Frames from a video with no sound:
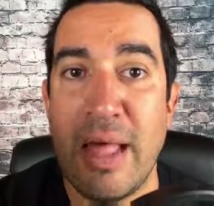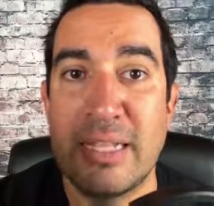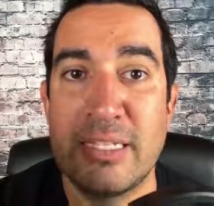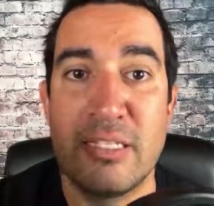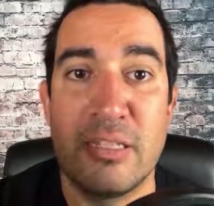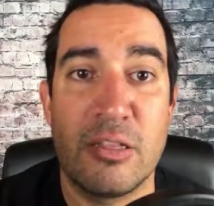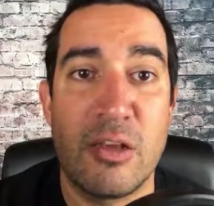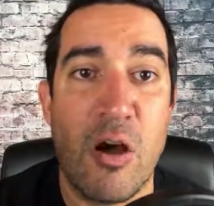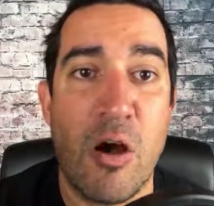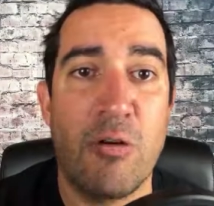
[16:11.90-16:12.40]

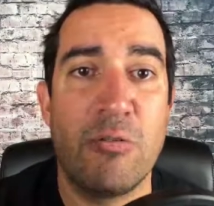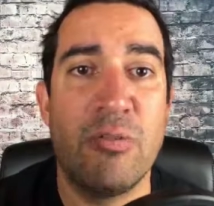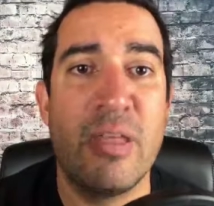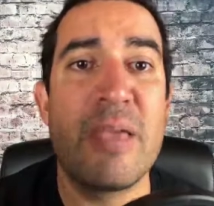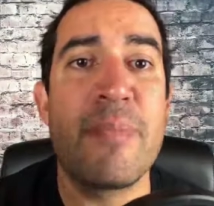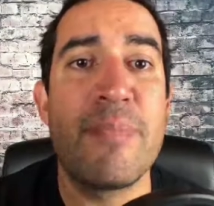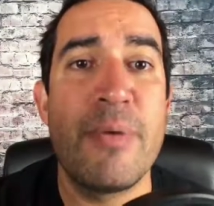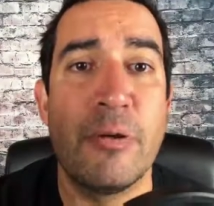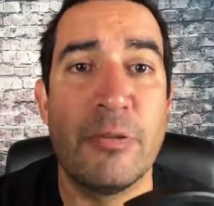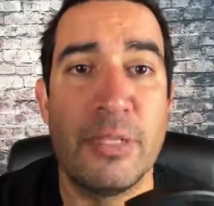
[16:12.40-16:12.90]
That's called
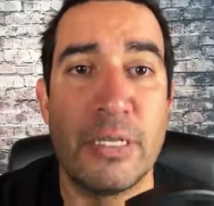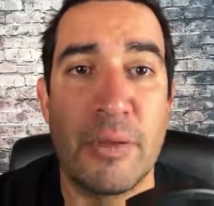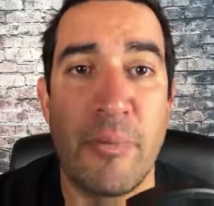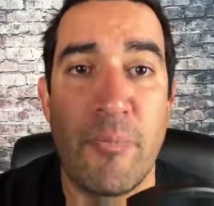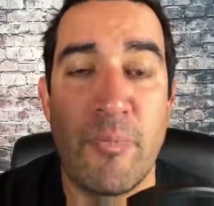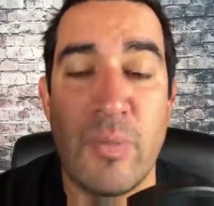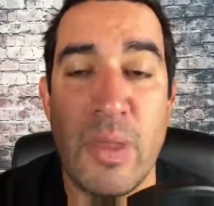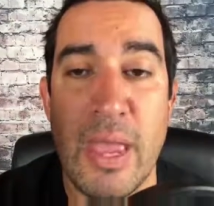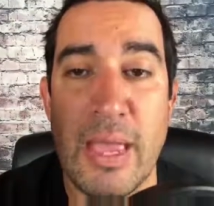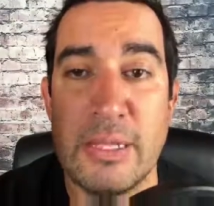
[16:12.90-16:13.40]
link
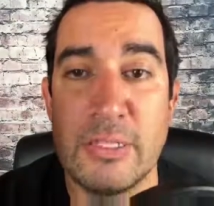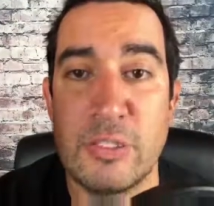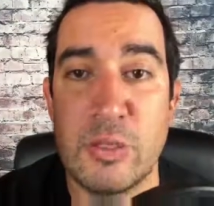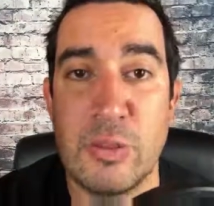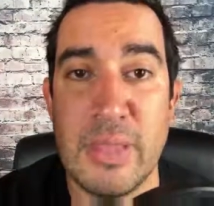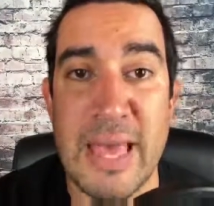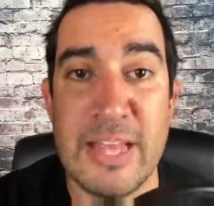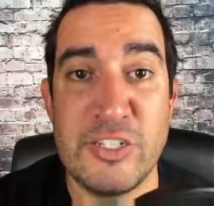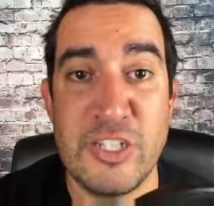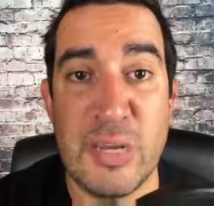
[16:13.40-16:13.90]
building. And
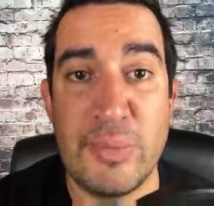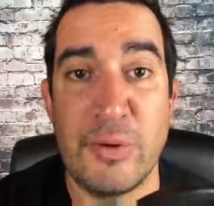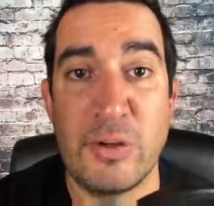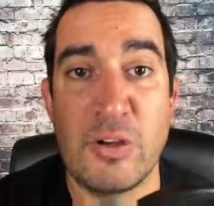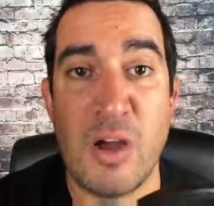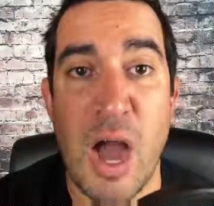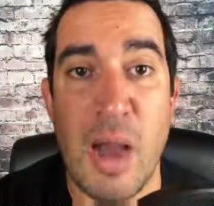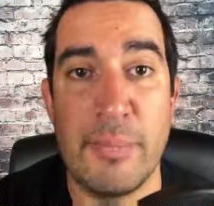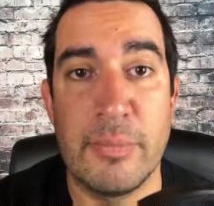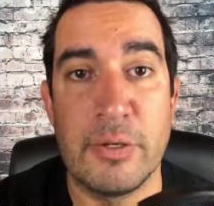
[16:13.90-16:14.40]
so that
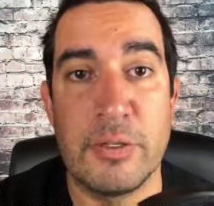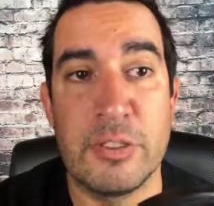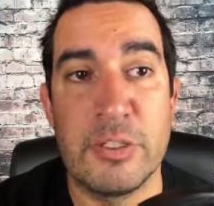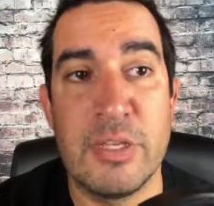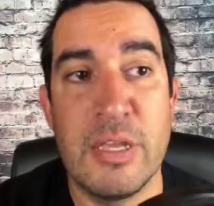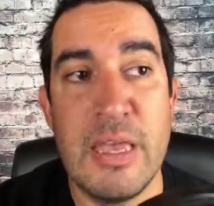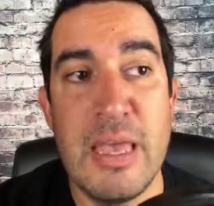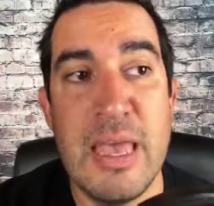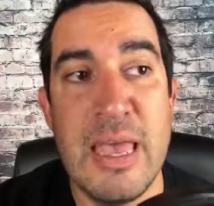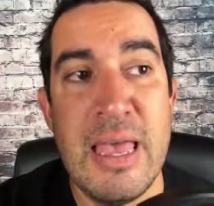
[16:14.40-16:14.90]
Chamber of
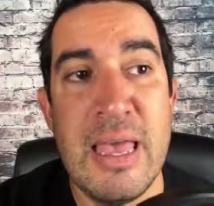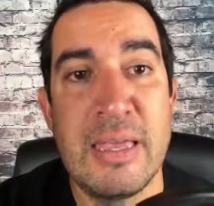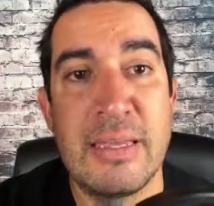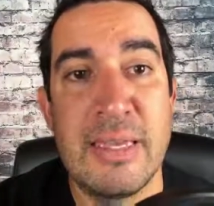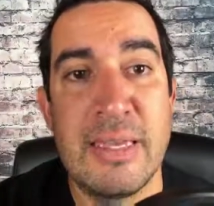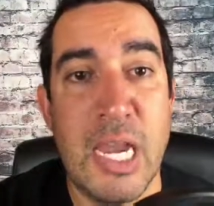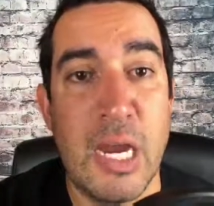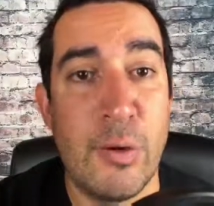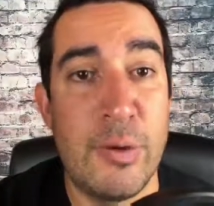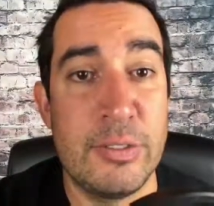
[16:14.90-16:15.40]
Commerce
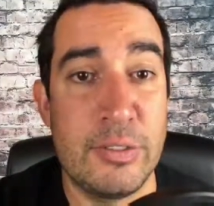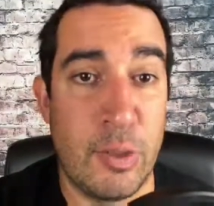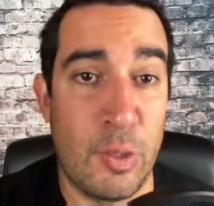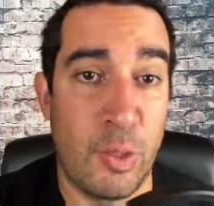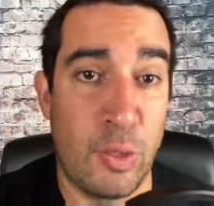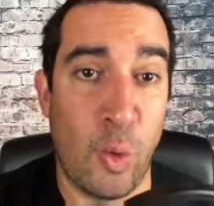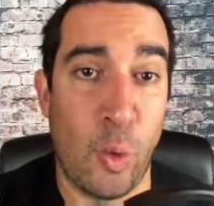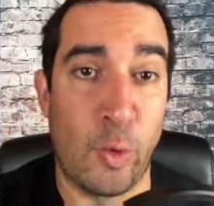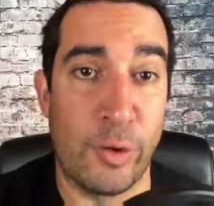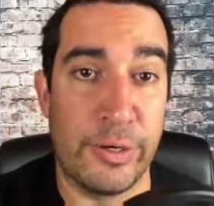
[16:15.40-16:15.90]
carries
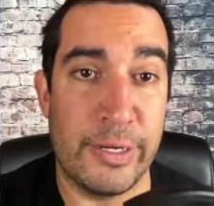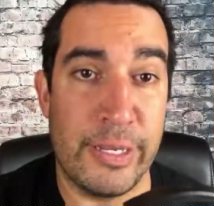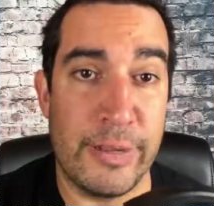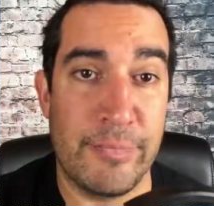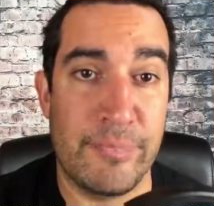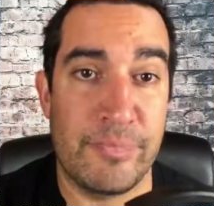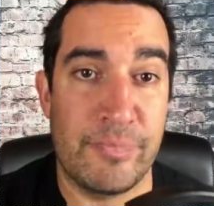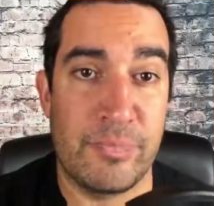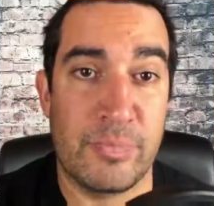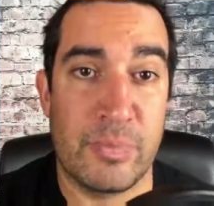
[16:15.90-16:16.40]

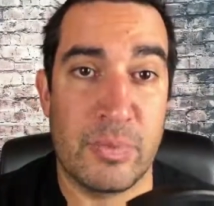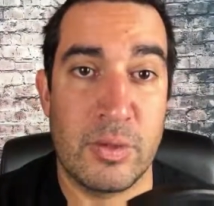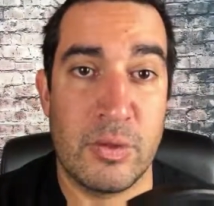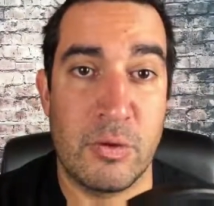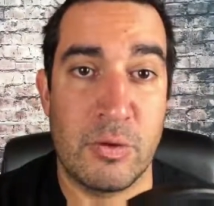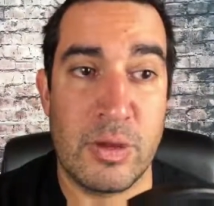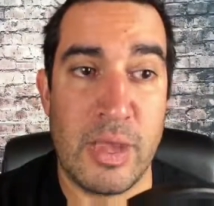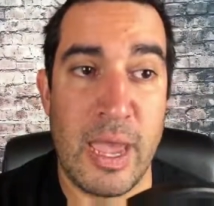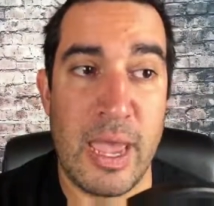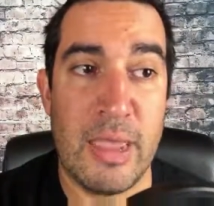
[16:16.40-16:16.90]
authority,
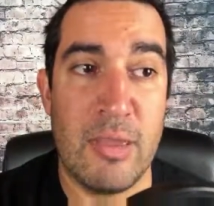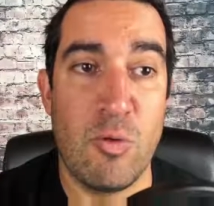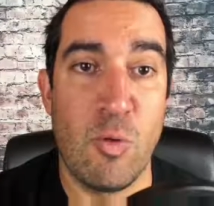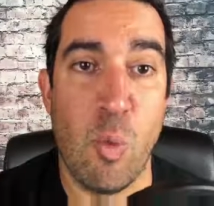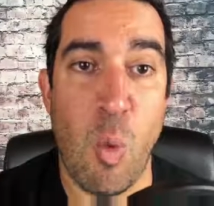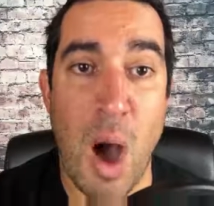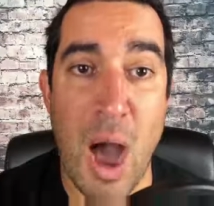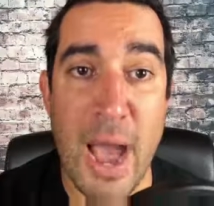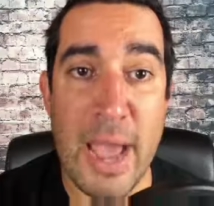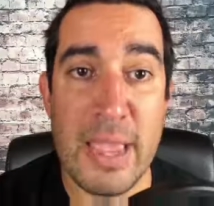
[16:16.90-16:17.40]
okay?
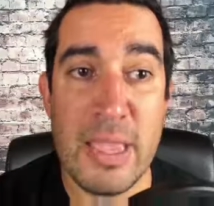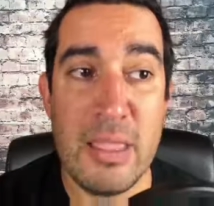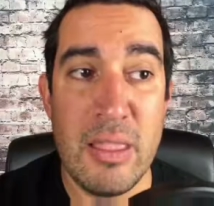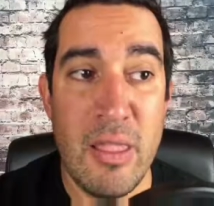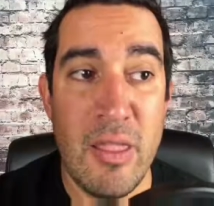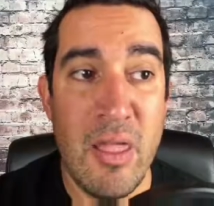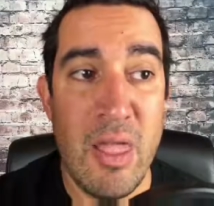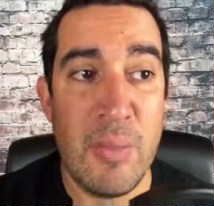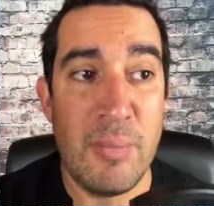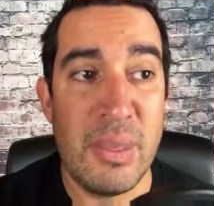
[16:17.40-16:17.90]
Why?